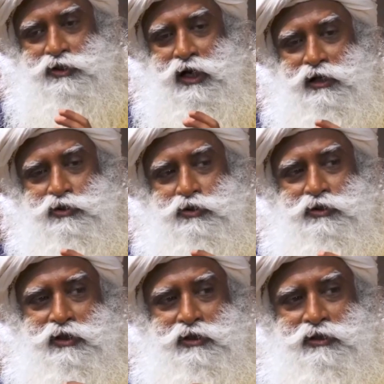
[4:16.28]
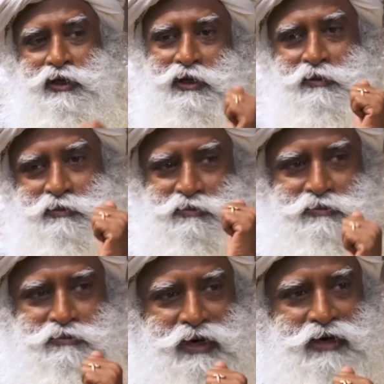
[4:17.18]
Child should think,
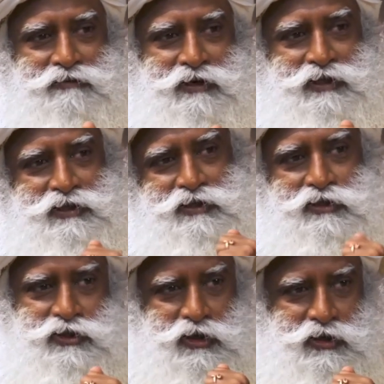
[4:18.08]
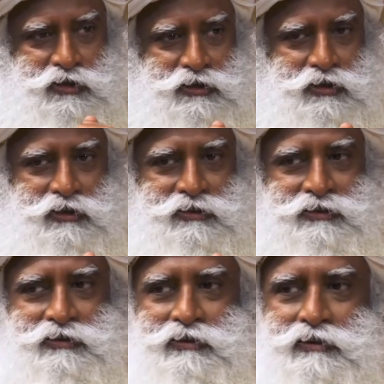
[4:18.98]
my father is a star,
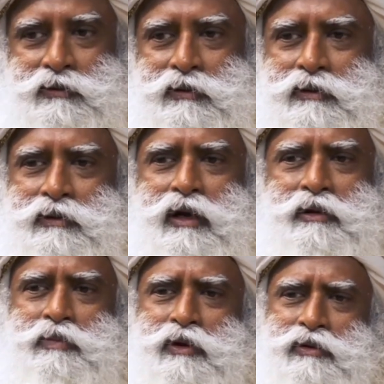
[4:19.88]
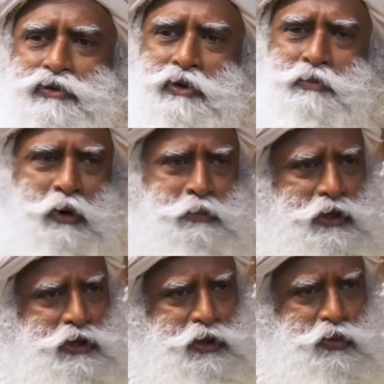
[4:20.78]
not because you are
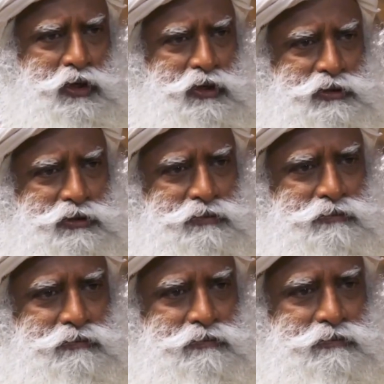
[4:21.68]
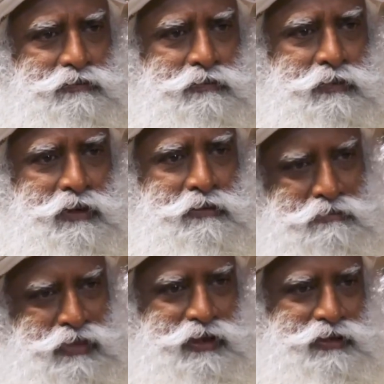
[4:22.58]
popular in the world,
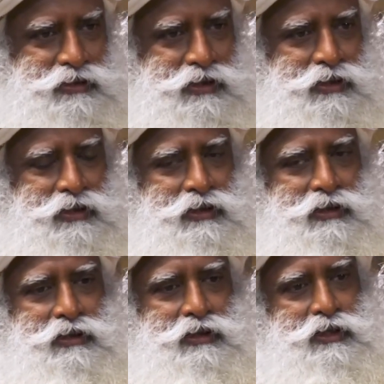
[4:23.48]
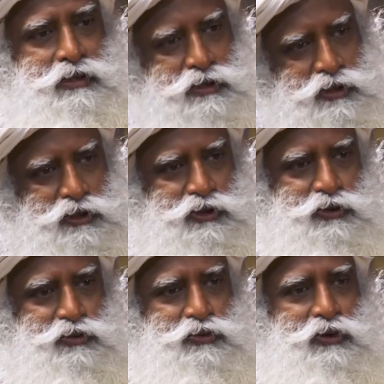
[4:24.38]
but he sees
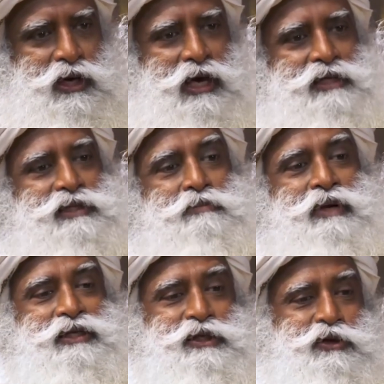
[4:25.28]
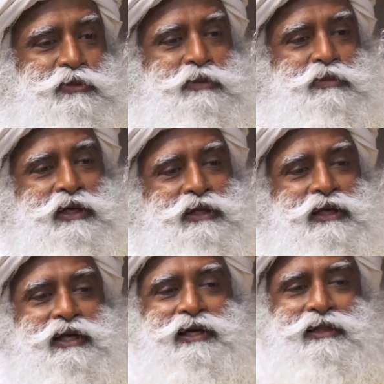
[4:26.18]
you as the best human being
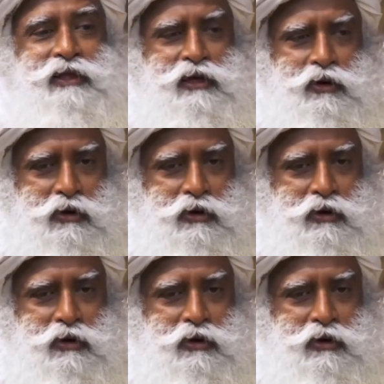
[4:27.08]
that he can think